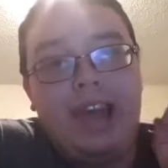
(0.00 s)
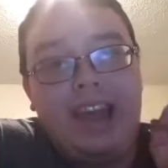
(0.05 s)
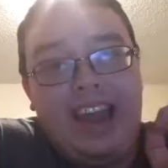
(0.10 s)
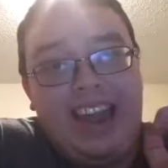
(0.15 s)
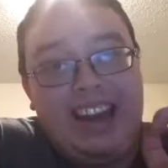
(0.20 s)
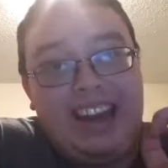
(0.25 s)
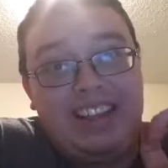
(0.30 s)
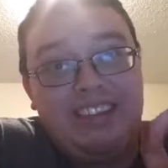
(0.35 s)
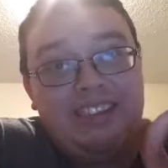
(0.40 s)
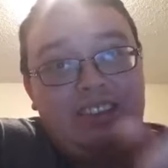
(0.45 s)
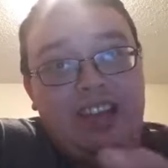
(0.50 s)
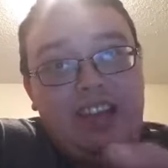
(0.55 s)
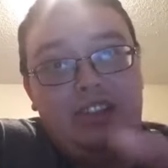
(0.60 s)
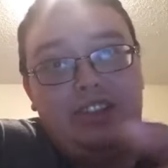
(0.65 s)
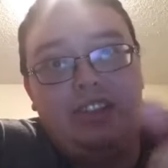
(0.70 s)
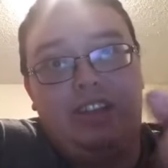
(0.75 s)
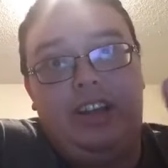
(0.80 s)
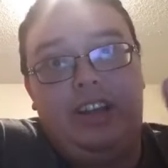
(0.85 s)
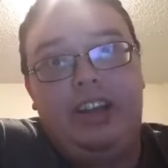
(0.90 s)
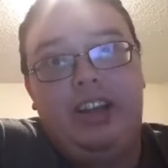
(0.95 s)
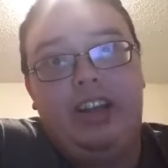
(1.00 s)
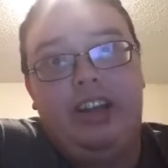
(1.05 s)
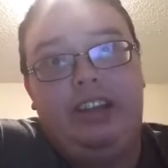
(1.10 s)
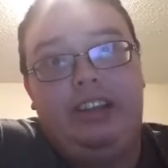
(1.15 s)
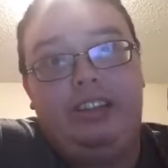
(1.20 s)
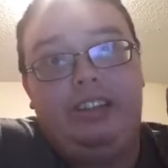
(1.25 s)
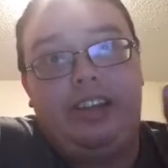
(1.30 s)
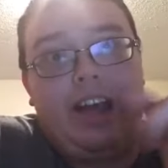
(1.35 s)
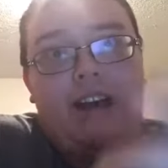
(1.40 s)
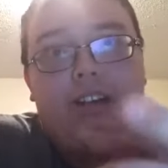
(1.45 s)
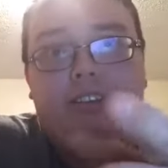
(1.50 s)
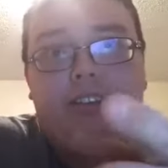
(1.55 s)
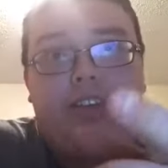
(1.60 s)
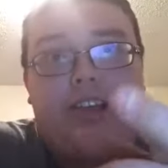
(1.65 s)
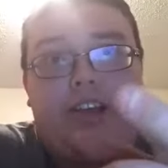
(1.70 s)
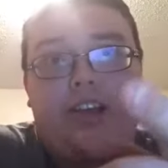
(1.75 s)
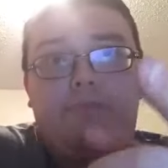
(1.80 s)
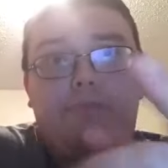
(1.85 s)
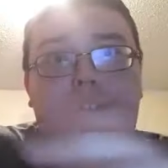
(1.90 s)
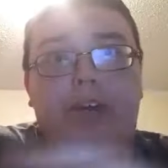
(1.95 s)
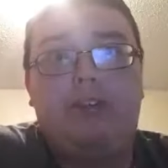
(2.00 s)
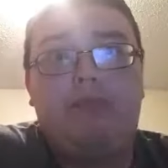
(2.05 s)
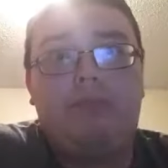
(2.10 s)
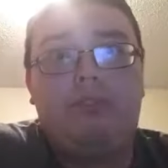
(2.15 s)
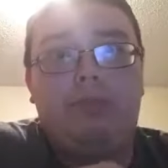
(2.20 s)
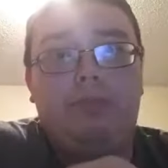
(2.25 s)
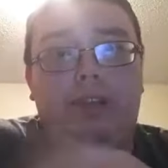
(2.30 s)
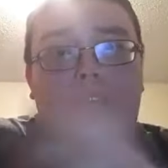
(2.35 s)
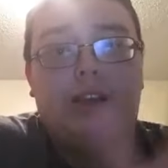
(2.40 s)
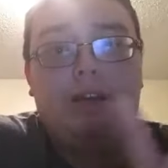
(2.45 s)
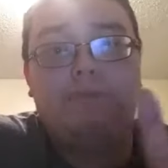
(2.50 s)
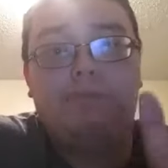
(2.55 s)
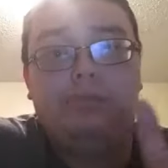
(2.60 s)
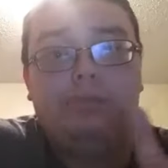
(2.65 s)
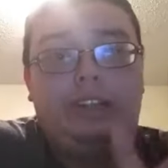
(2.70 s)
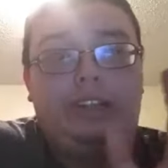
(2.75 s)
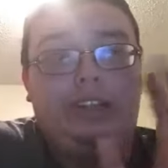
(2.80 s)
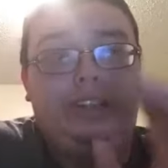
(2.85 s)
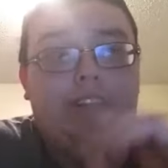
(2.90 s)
In addition, his health care bill would be completely